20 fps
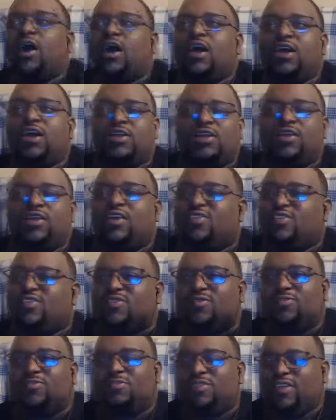and this
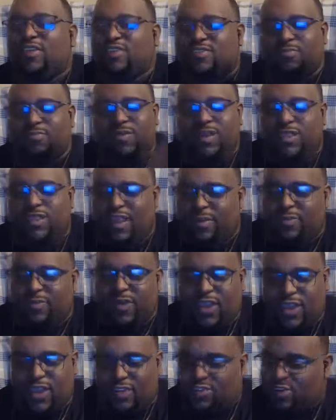is me
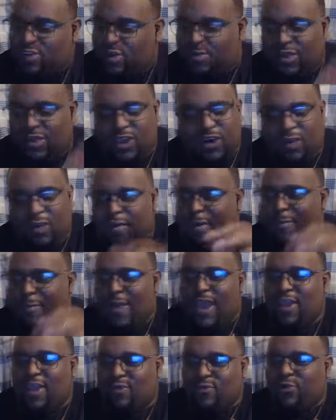nitpicking, so let me go in my
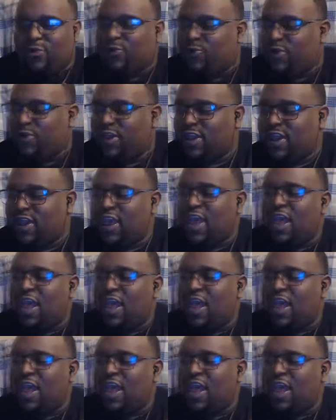bag real quick.